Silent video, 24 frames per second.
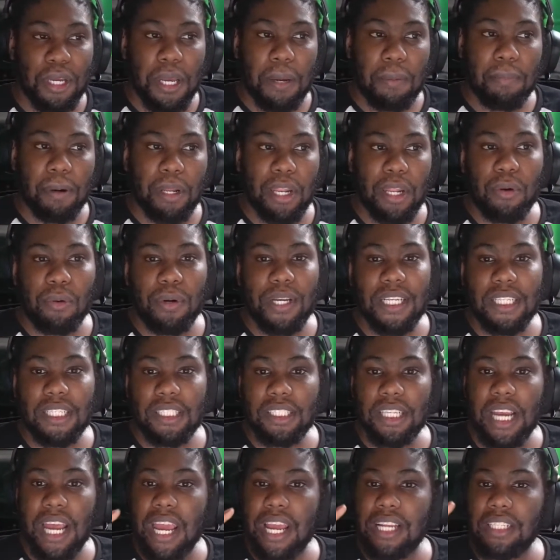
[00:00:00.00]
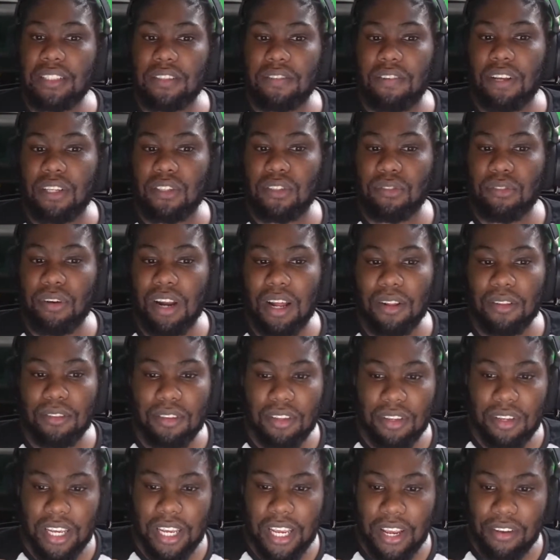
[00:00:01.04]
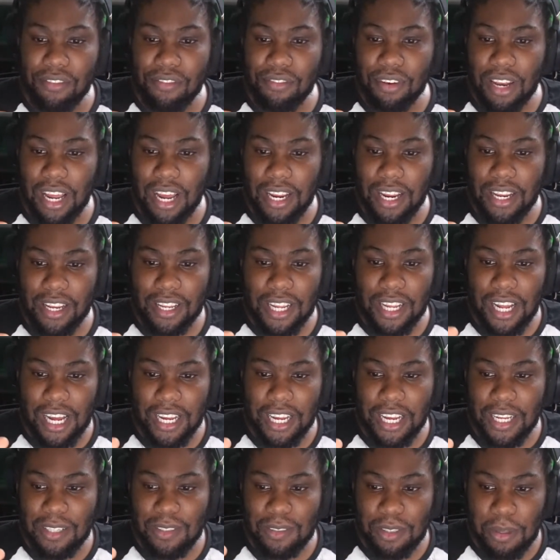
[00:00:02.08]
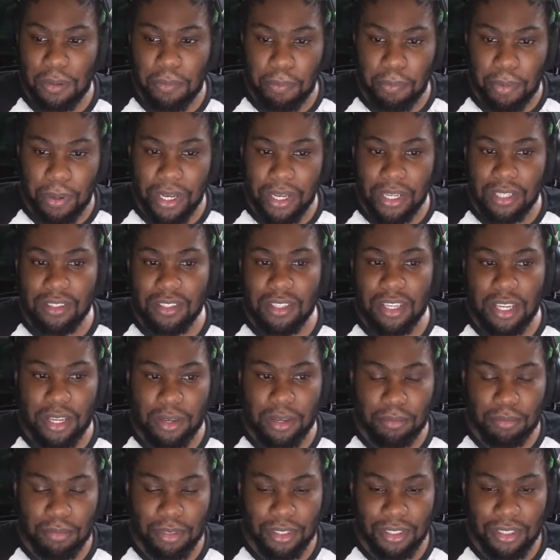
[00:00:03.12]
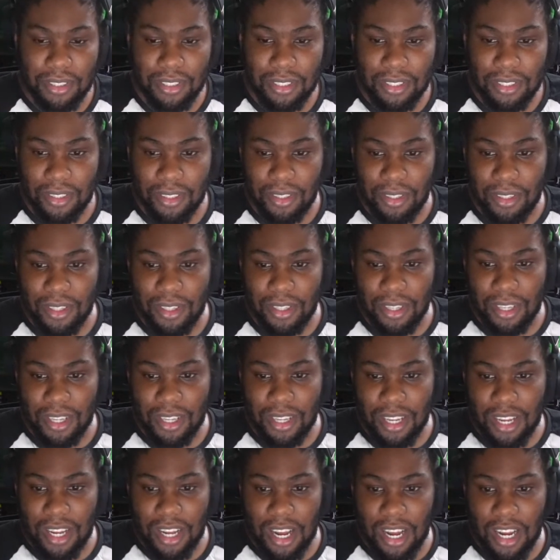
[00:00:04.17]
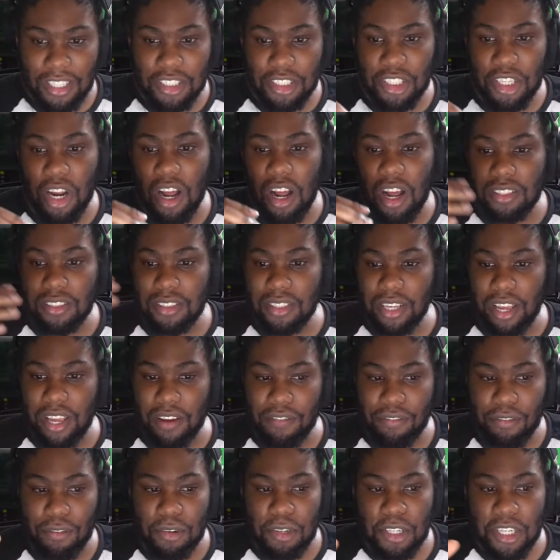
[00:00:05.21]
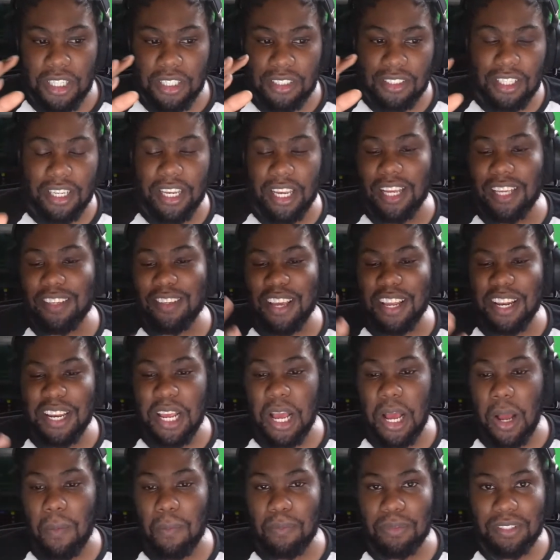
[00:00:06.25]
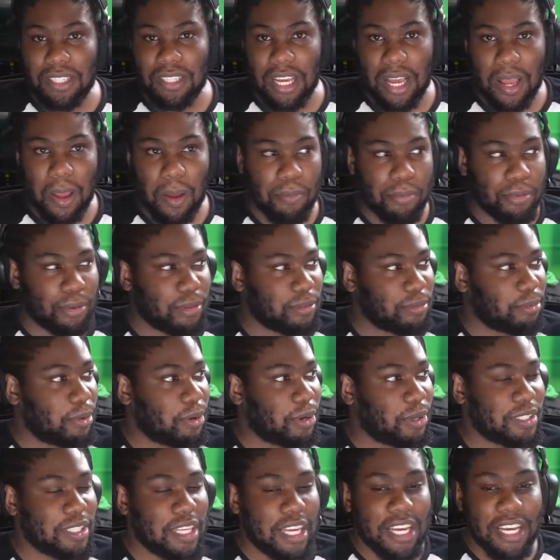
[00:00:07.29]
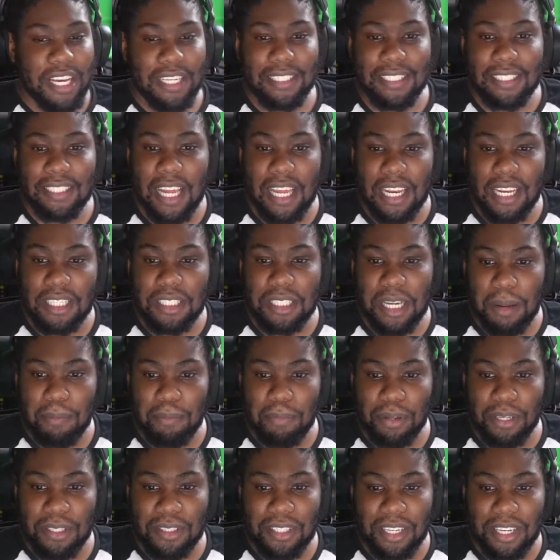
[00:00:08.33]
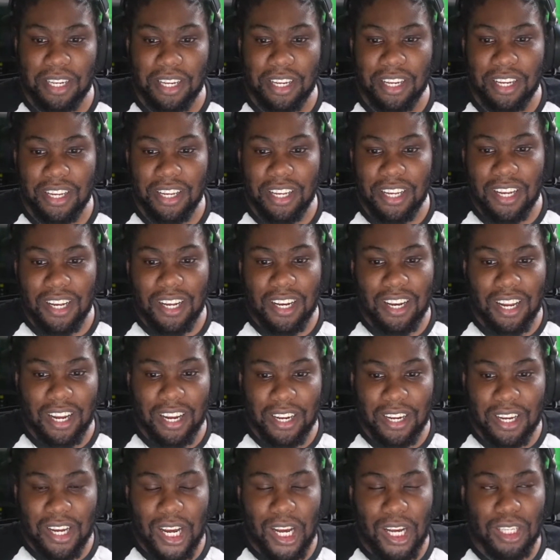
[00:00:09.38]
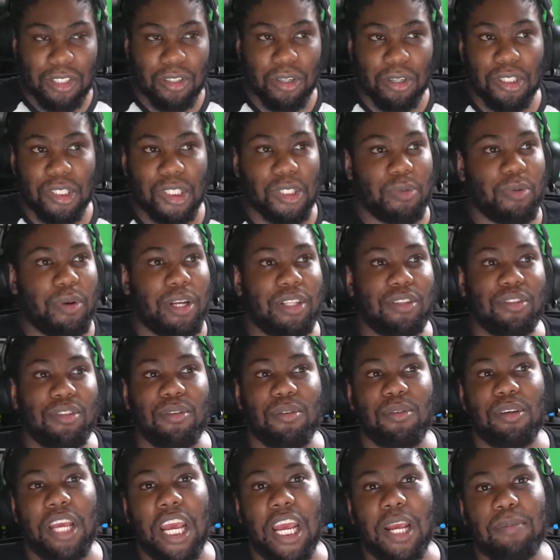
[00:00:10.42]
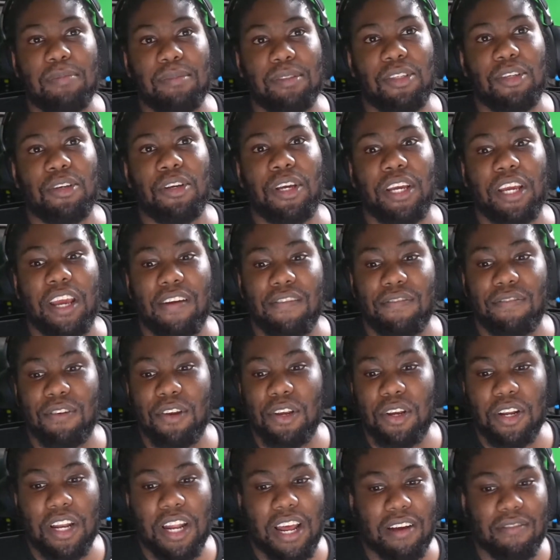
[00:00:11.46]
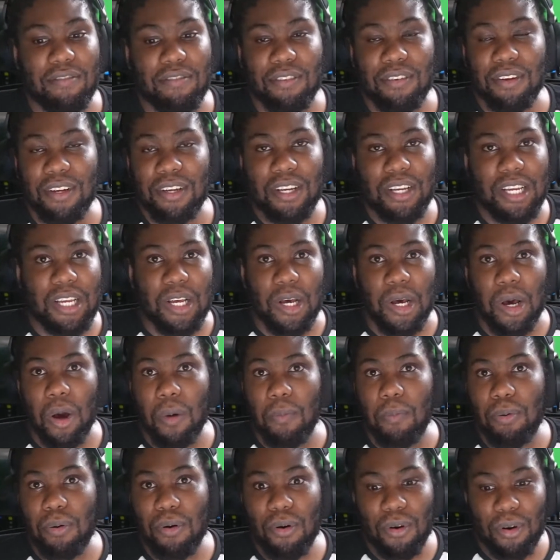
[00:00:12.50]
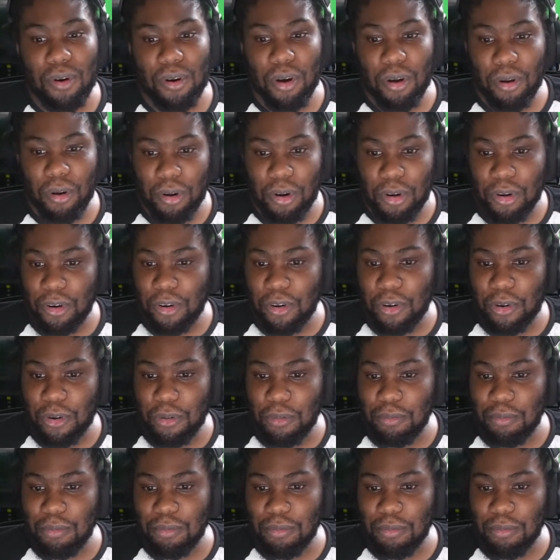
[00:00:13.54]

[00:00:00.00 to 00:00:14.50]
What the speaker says: but they always change things around to give like I guess the bigger teams a chance to get through just in case any upset happens. Because it's just like the Champions League. Like as long as you win 2 games, you can get through. You can have a poor group,